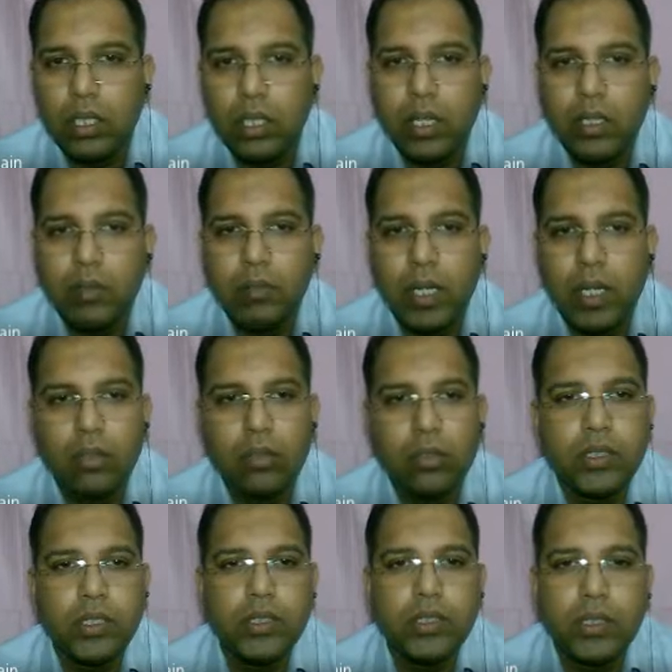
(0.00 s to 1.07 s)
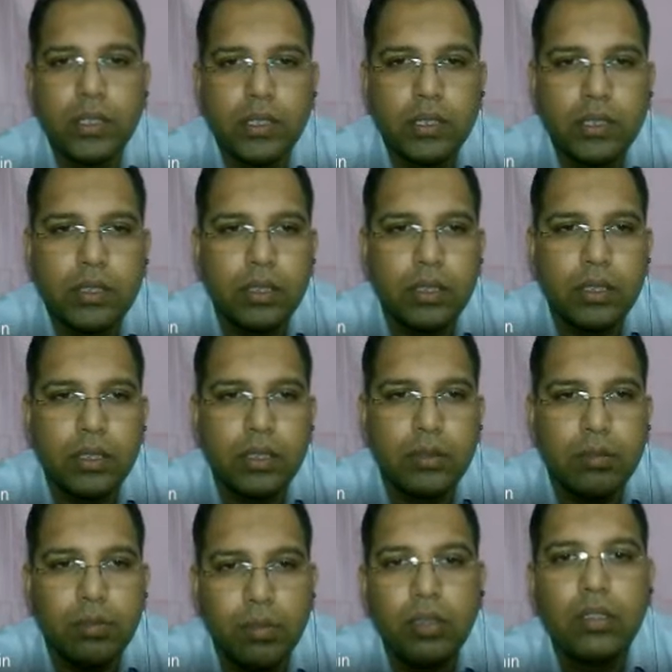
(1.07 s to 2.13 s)
And mycosis is a
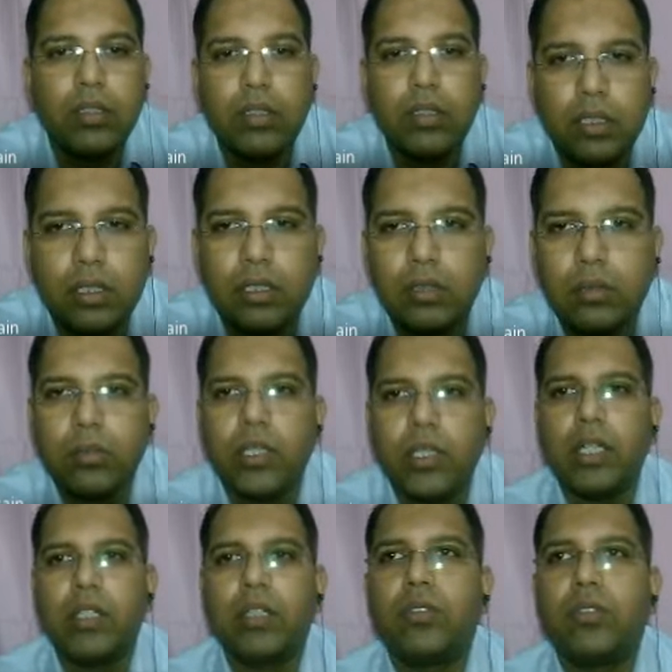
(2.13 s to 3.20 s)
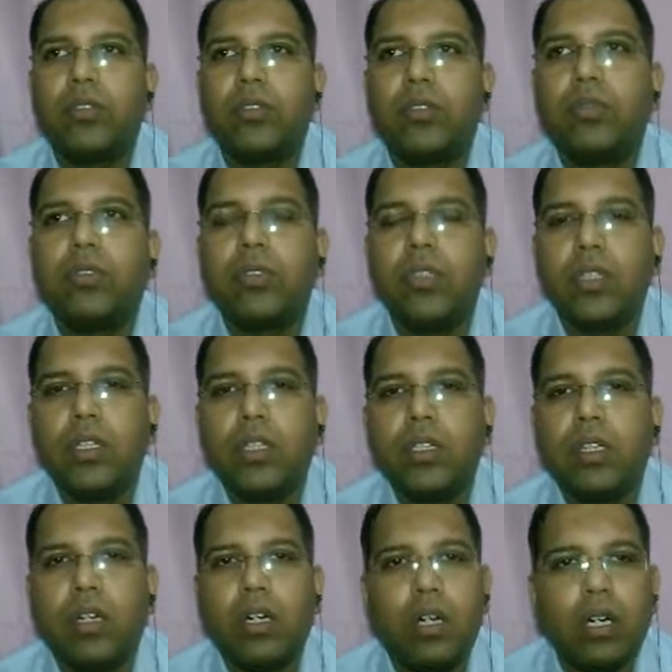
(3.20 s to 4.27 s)
simple term that is used
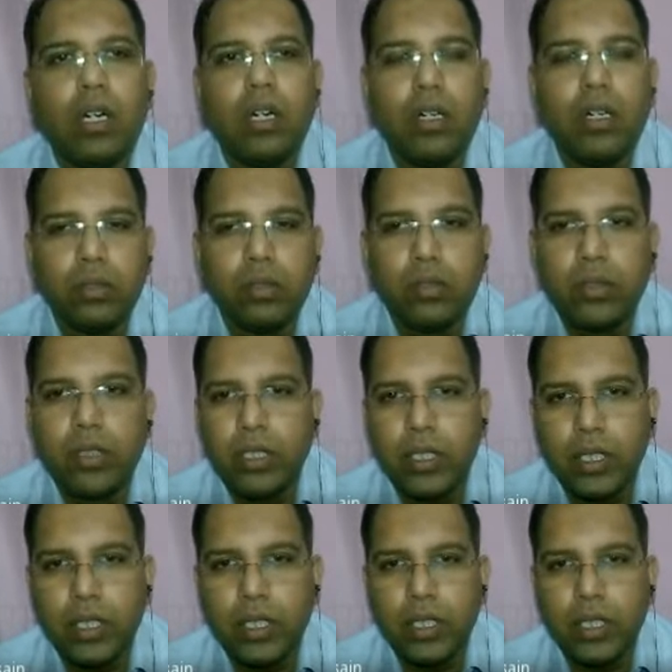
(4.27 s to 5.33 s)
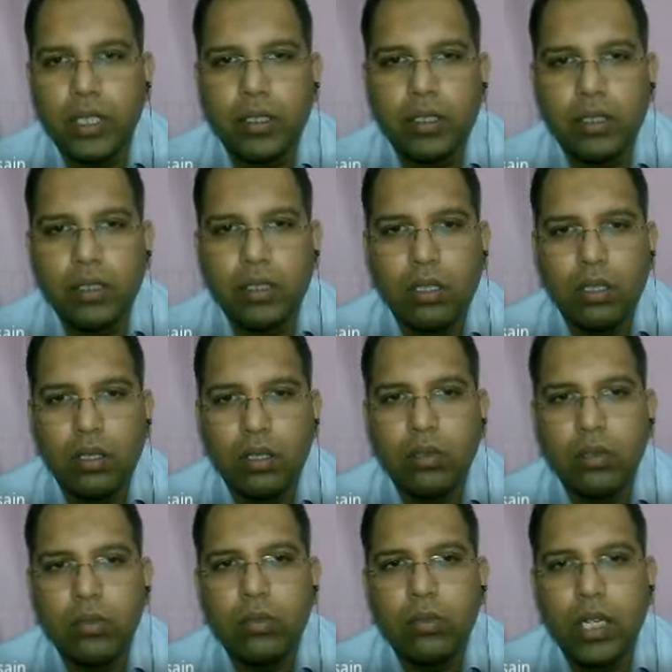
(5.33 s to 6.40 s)
to detect or
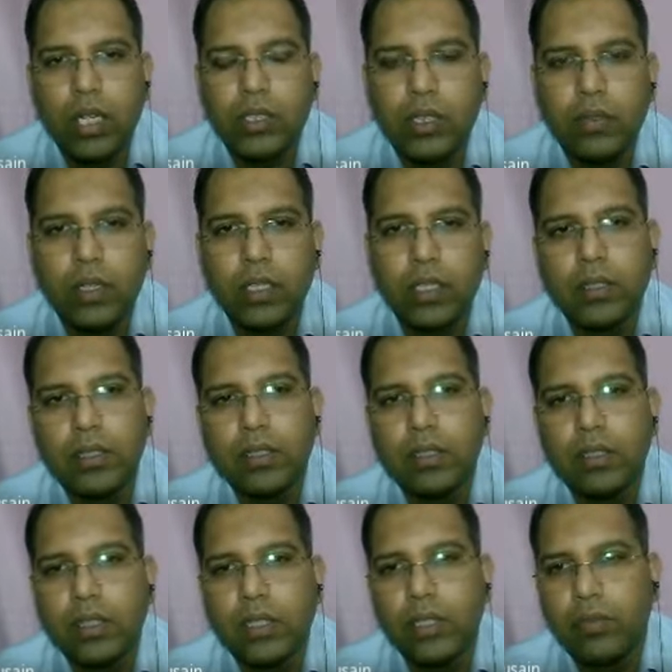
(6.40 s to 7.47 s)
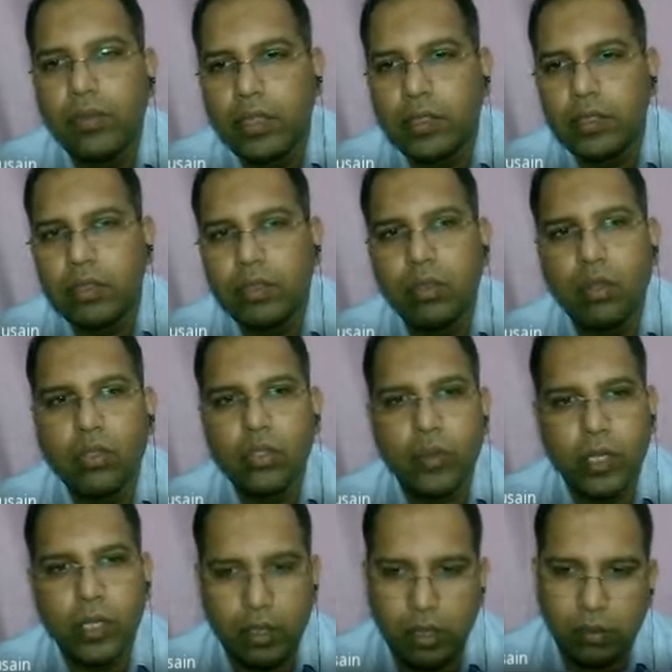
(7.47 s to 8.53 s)
to classify the infection caused
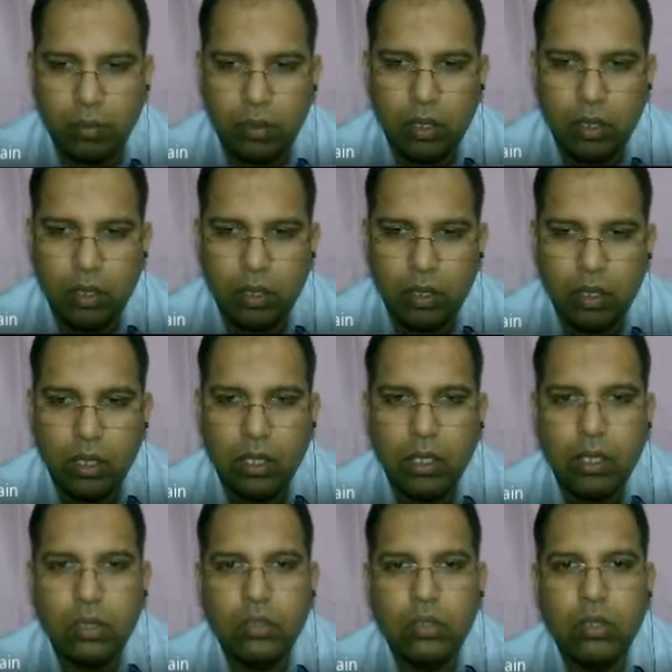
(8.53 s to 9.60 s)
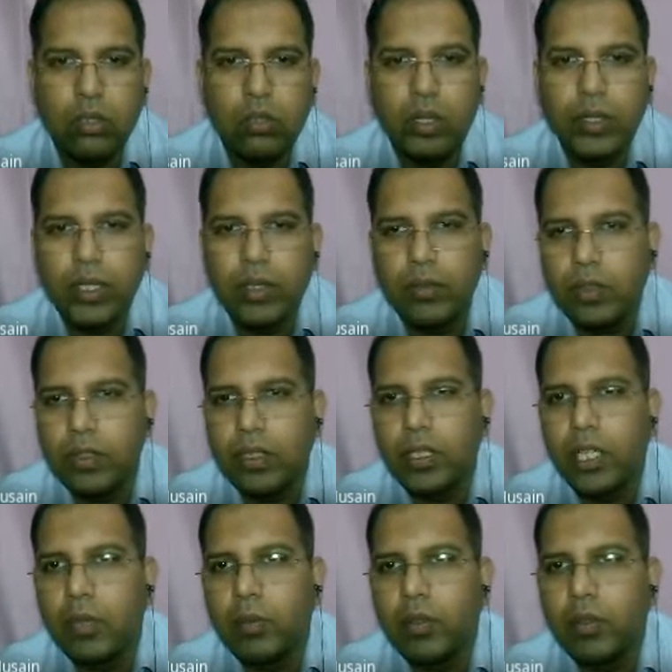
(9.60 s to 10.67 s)
by them. So whatever the
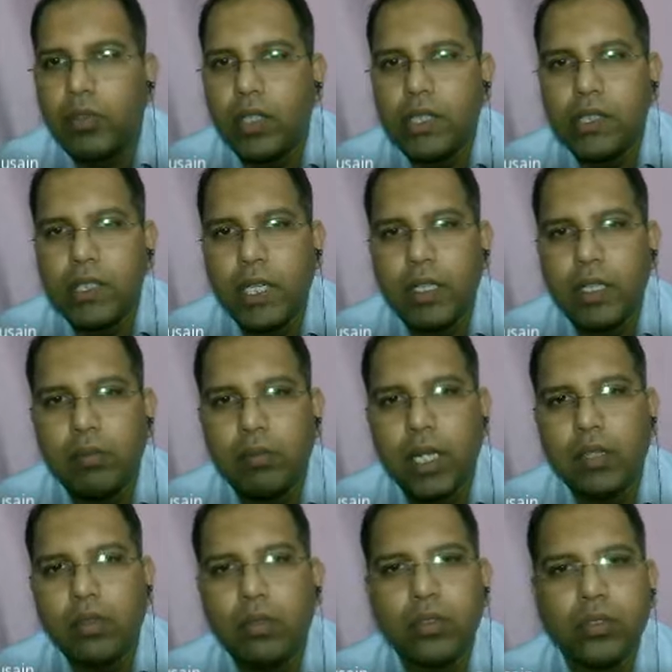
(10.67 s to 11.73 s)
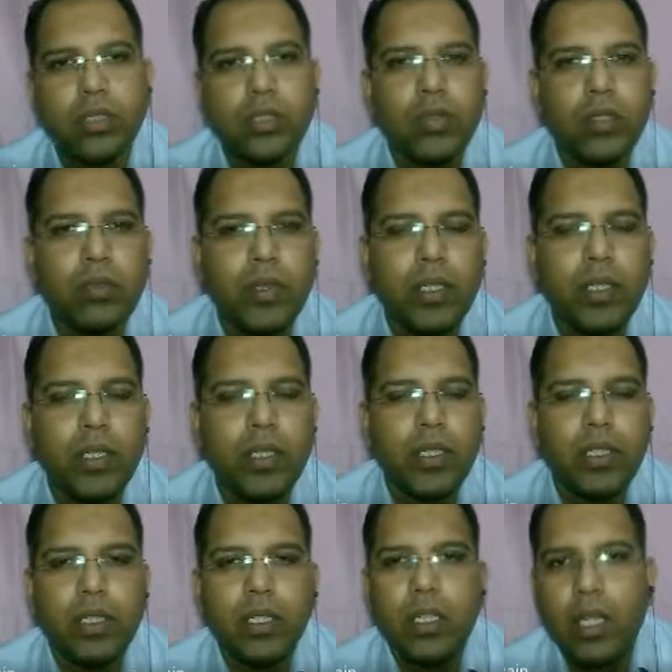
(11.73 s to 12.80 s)
type of fungi, mycosis will be
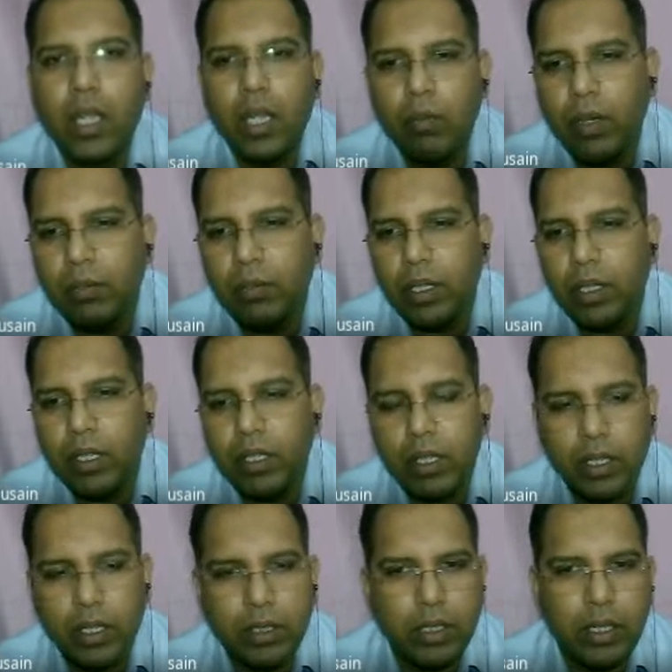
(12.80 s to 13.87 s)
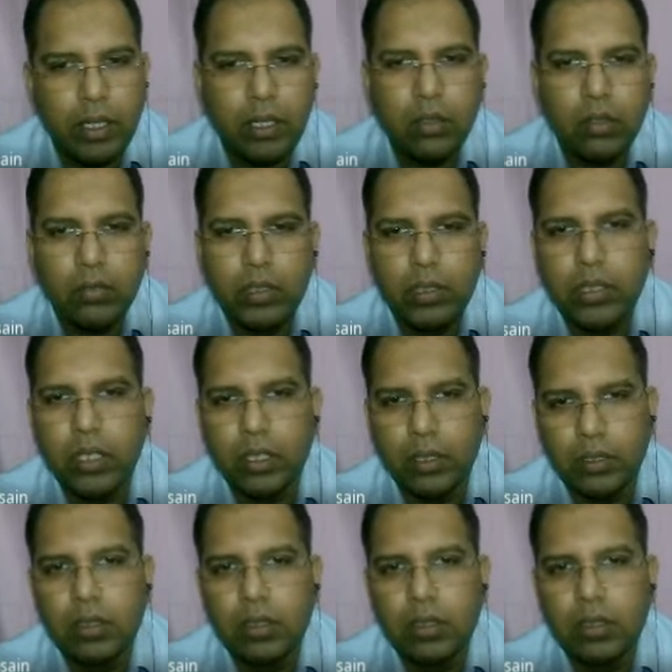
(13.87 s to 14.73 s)
implemented at the end of the thing,